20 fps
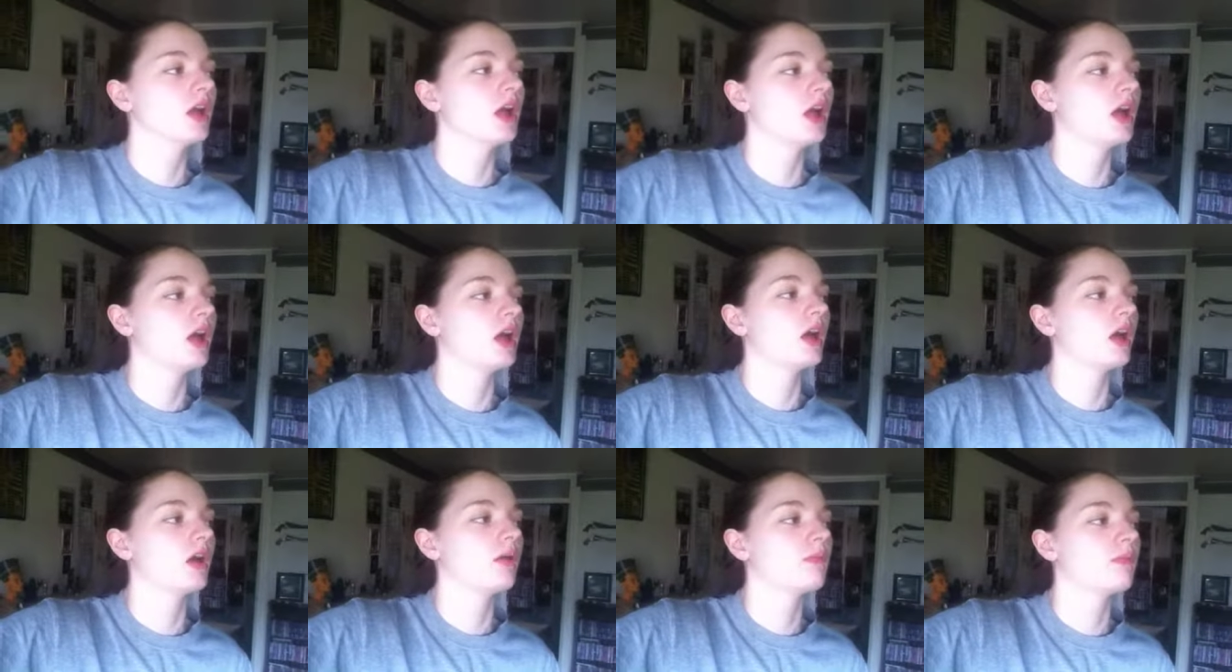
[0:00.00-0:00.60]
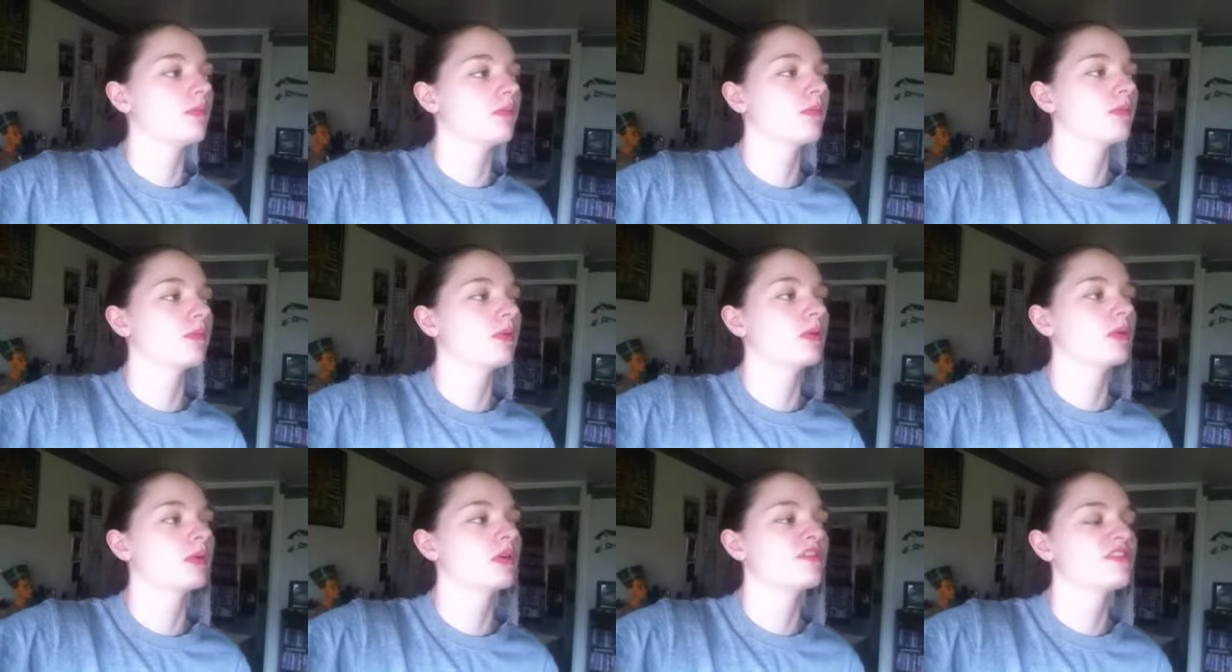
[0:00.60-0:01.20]
Um,
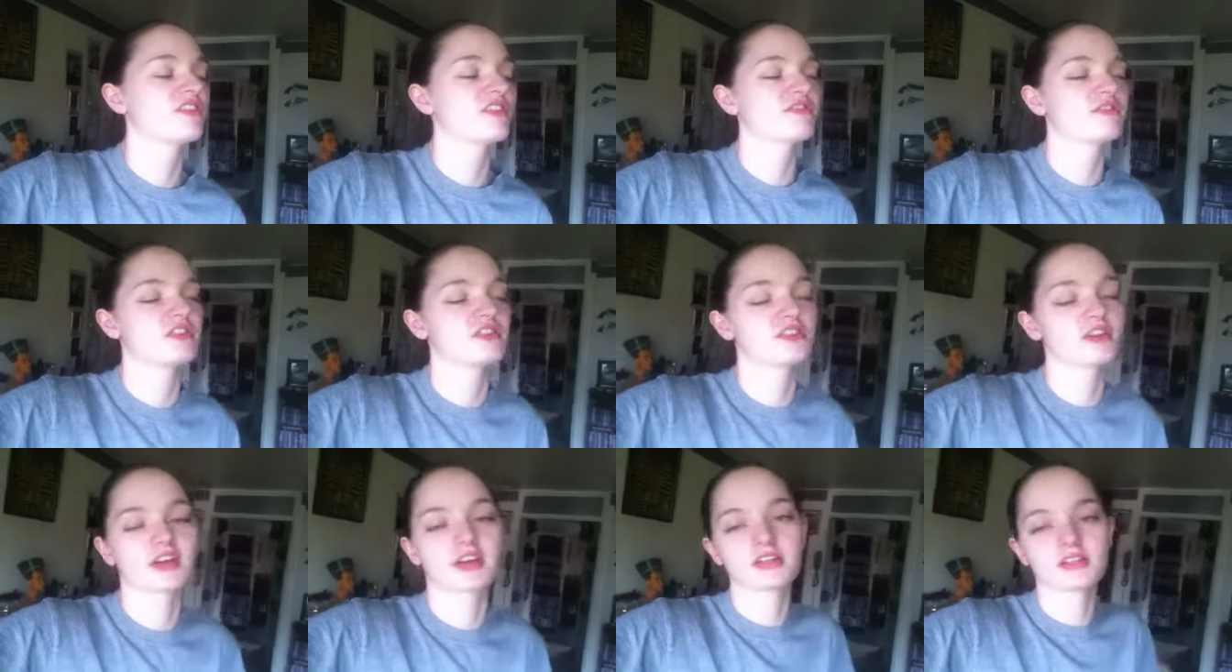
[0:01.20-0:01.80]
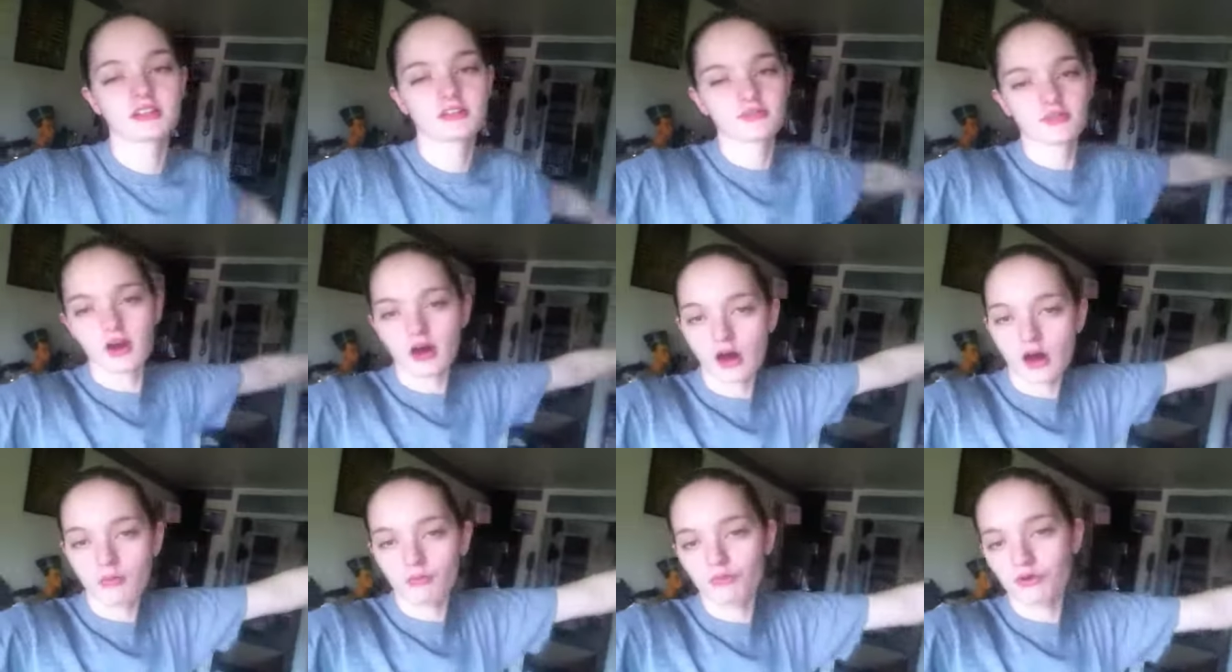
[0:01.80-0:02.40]
50 seconds of
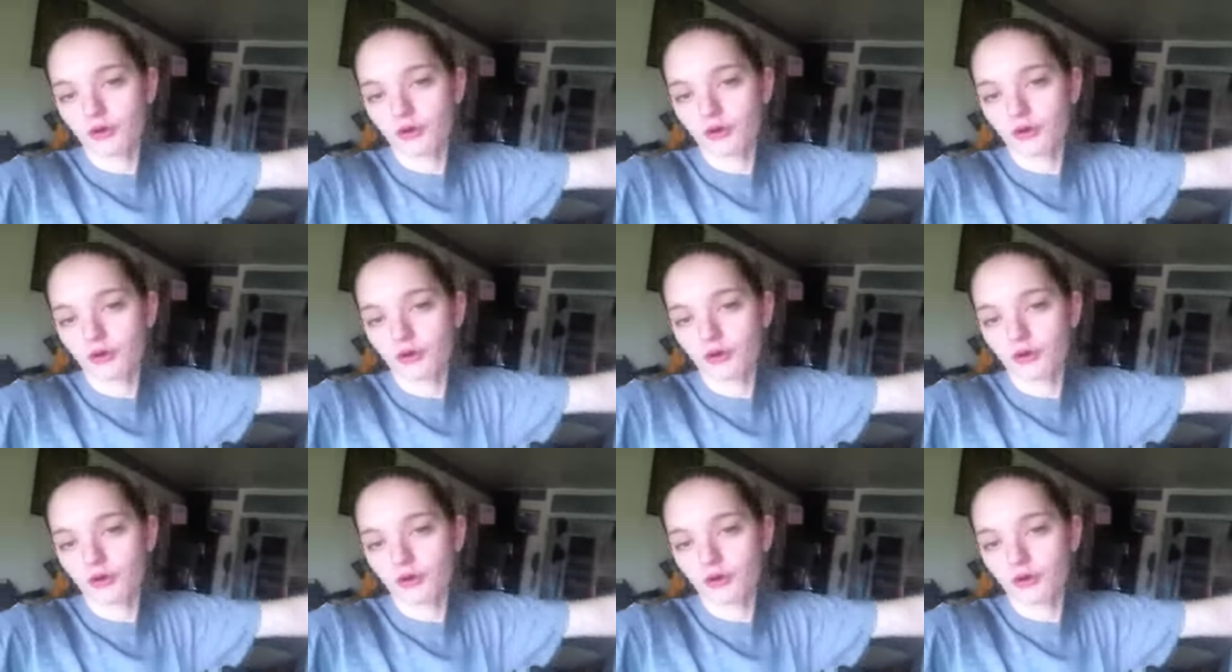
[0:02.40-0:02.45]
arm